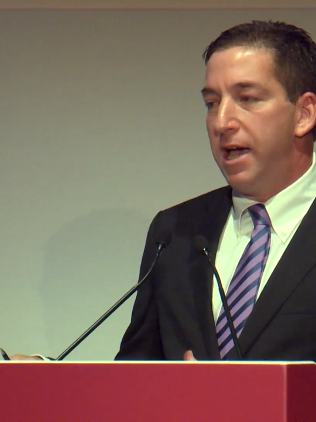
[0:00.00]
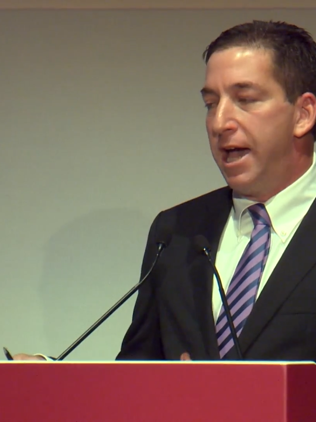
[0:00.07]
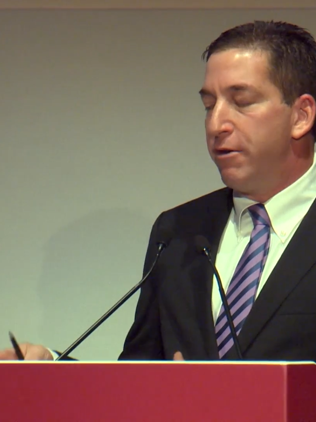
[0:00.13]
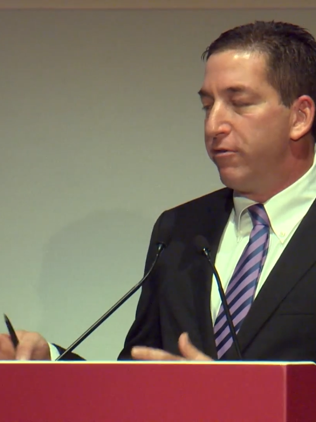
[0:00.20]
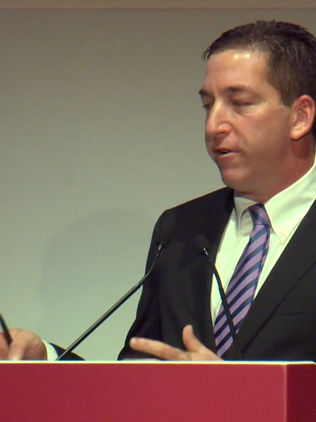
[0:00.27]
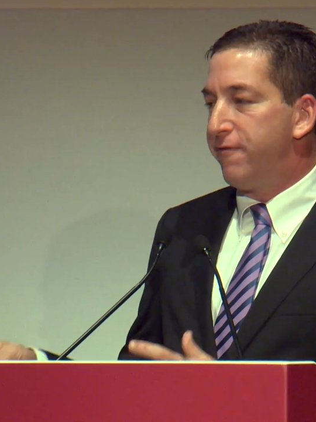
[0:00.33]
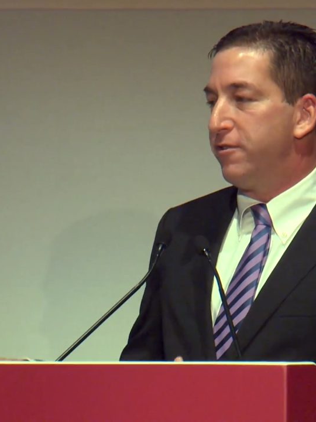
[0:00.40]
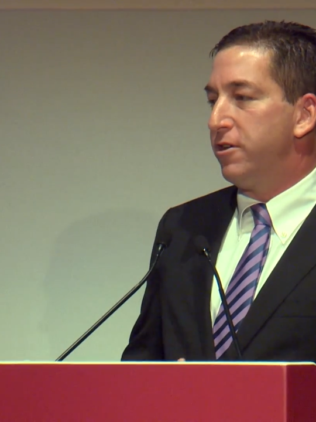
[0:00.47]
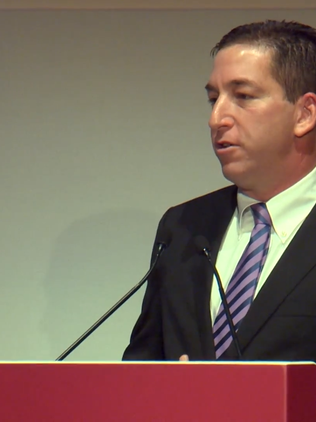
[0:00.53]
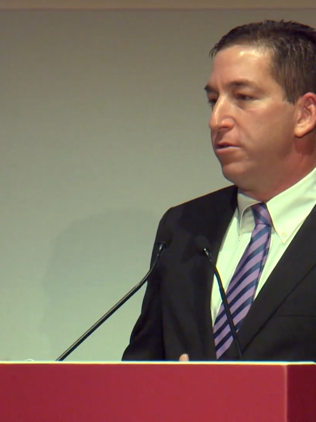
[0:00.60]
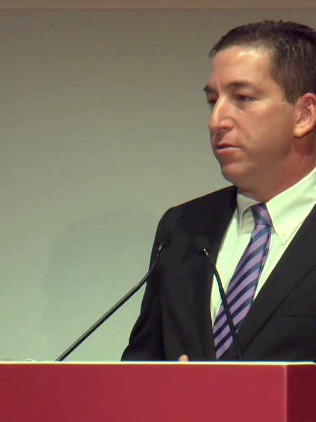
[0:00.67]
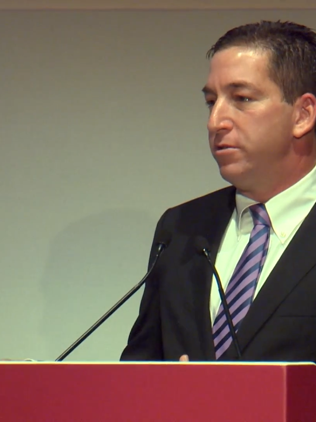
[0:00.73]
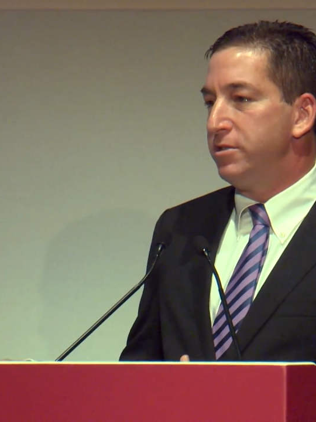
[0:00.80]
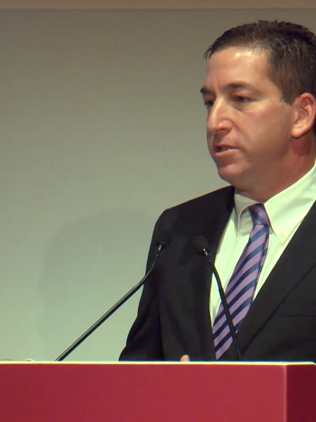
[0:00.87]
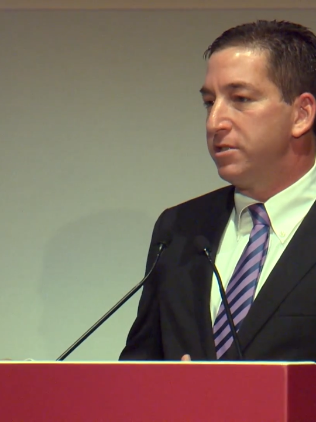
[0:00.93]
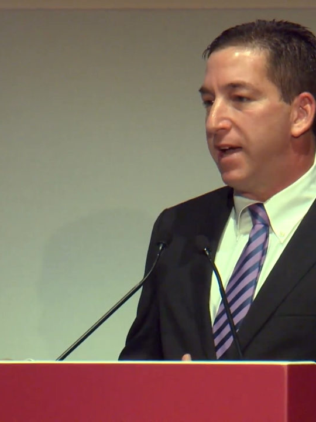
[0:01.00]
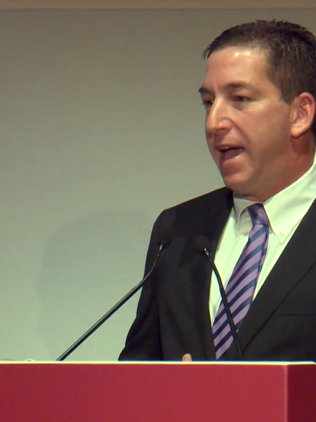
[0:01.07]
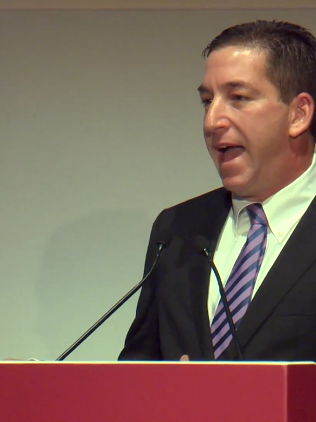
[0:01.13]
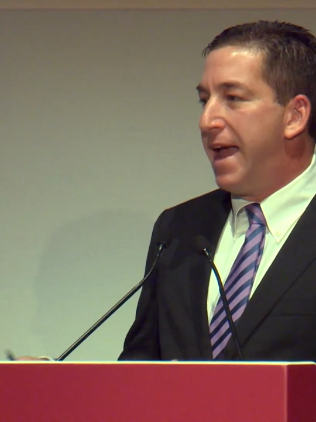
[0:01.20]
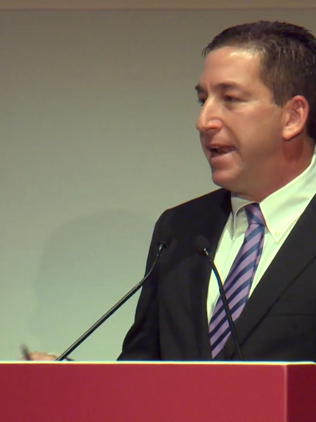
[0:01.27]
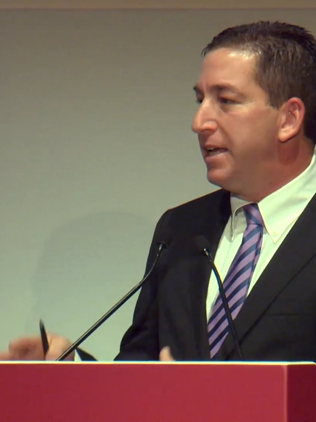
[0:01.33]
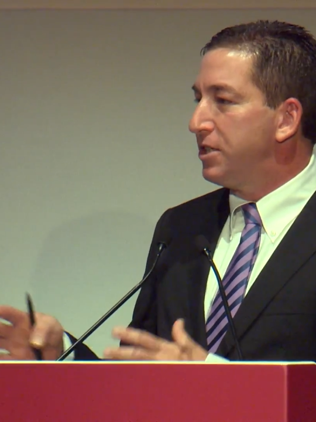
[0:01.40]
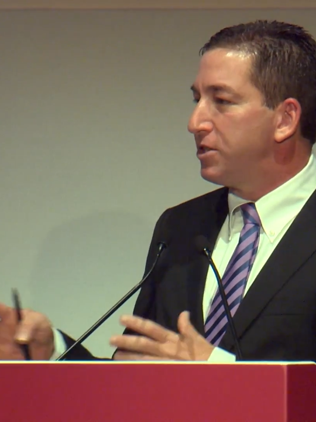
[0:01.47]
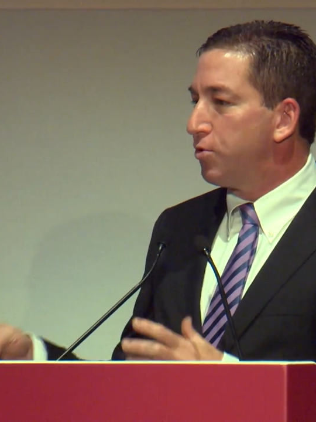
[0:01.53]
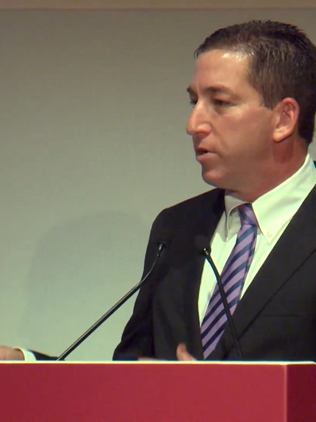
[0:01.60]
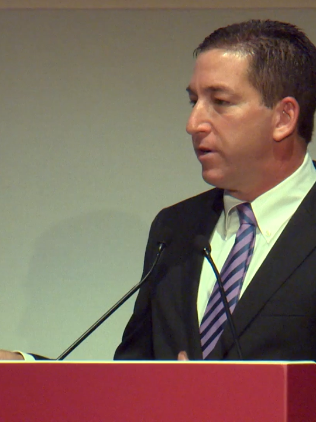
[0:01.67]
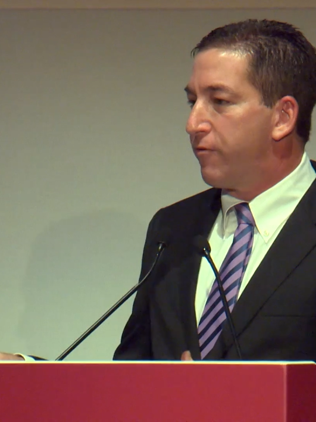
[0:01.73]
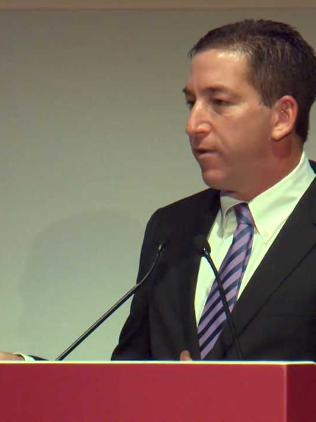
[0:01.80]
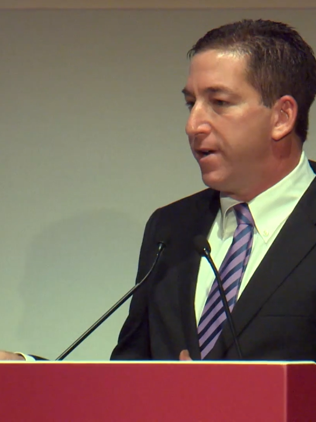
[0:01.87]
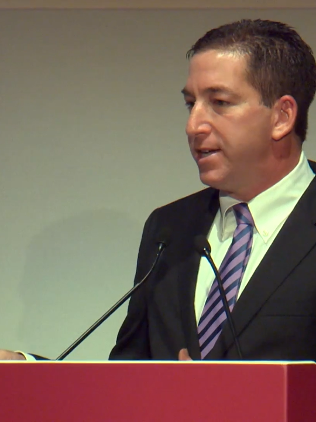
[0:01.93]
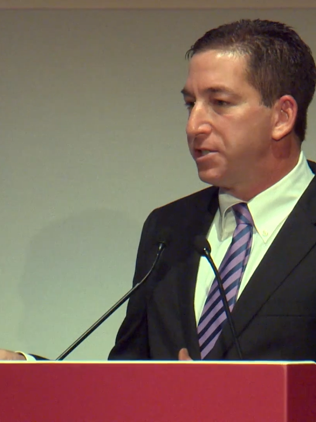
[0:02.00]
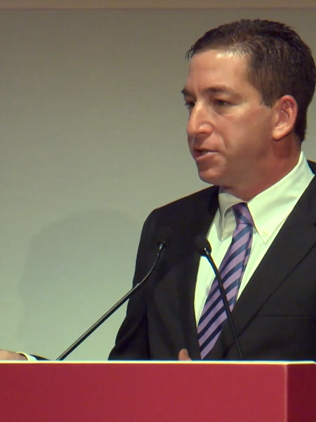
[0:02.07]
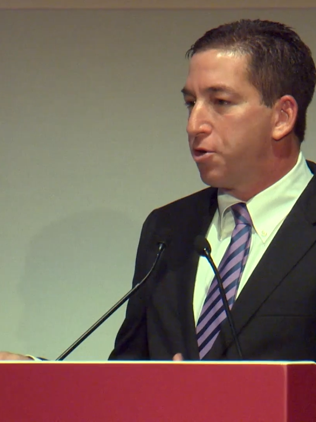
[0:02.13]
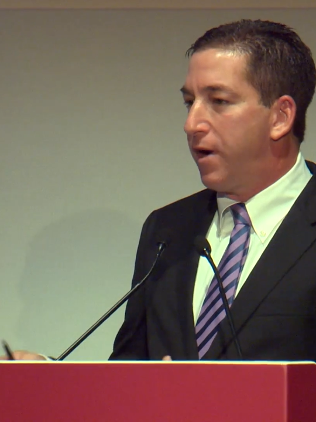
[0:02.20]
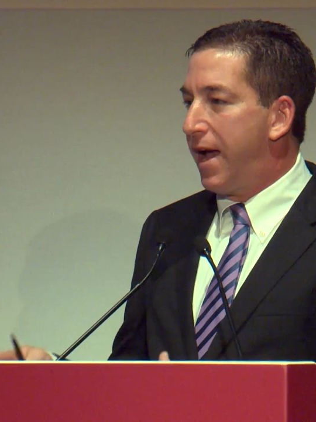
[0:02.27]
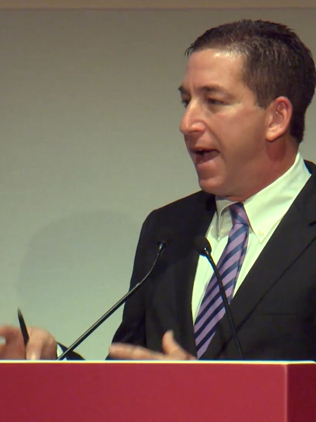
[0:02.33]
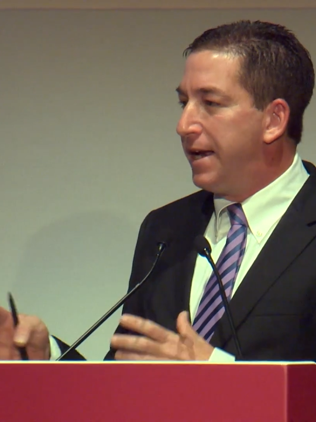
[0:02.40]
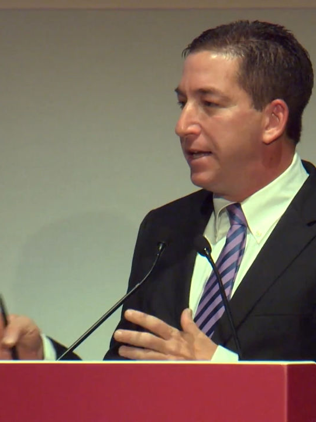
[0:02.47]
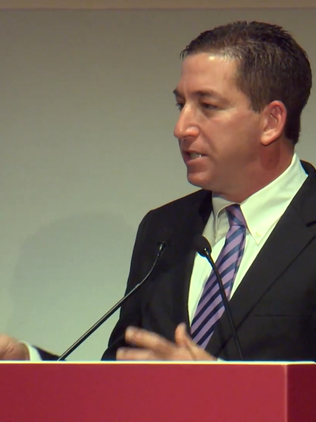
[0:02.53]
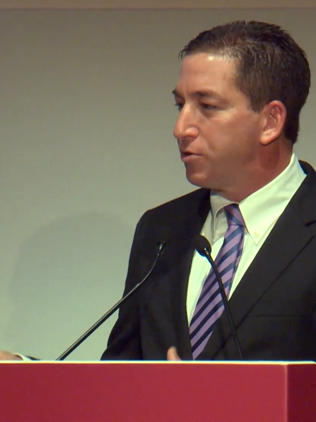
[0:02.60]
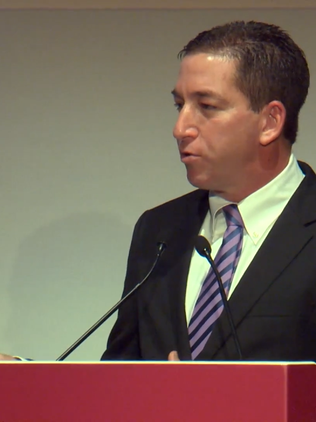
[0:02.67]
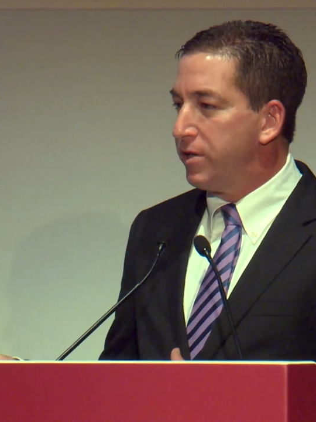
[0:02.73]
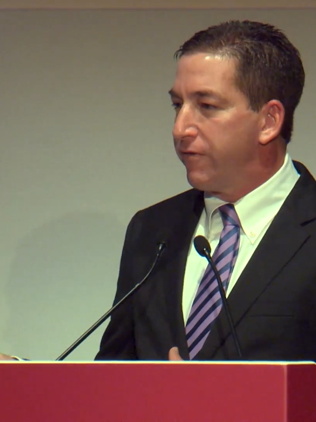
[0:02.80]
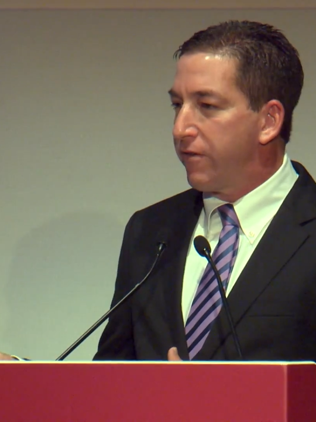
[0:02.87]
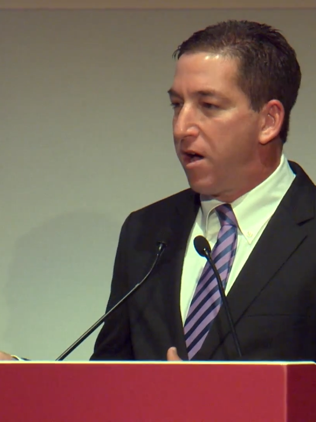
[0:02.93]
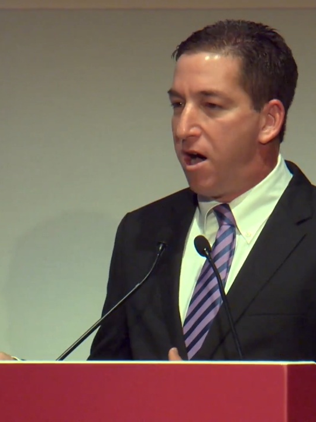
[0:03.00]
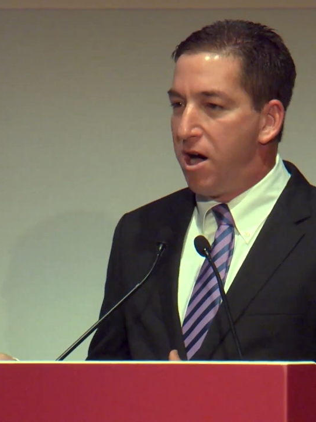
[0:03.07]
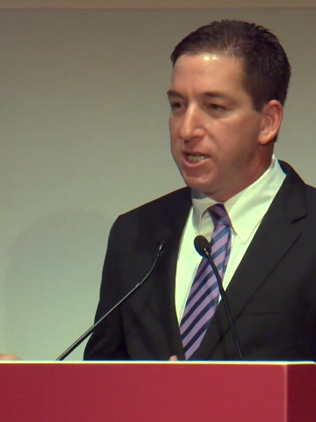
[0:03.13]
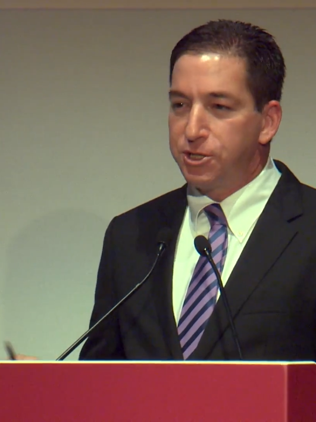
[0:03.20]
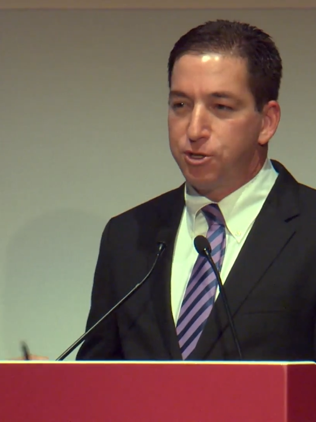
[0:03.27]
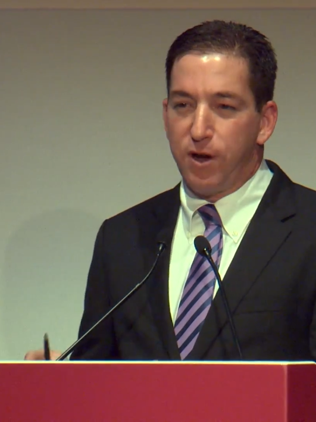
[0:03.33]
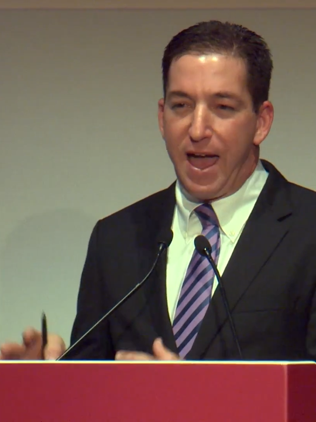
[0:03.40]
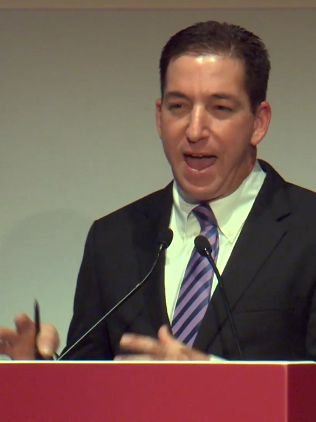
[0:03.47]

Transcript: and refuse any sort of risk or any sort of cost or